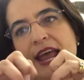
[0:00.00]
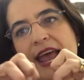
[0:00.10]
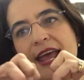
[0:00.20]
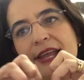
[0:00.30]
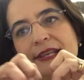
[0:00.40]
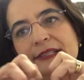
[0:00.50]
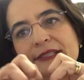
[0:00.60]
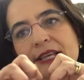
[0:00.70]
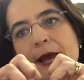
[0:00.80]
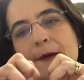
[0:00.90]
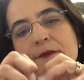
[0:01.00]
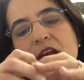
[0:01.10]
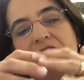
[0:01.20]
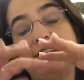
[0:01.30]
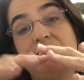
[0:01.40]
and you
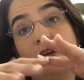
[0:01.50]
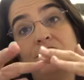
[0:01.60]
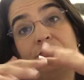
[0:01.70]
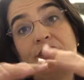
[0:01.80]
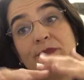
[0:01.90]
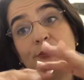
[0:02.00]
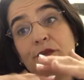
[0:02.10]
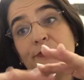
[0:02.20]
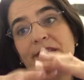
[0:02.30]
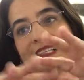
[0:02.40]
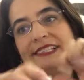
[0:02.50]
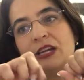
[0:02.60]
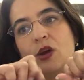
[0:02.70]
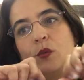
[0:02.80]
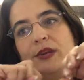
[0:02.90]
have involuntary movements,
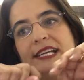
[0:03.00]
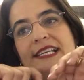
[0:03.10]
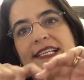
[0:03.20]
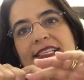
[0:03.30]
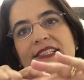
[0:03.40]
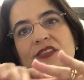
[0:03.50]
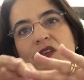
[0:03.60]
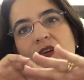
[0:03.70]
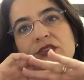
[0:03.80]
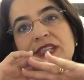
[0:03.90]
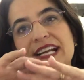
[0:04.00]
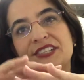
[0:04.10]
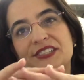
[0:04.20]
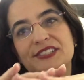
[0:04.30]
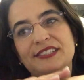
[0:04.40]
weaknesses and
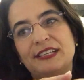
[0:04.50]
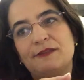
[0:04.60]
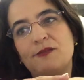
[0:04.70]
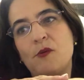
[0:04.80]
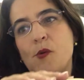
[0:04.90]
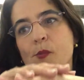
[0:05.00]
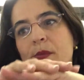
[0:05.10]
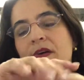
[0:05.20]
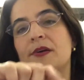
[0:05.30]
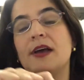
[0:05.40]
contractures that form.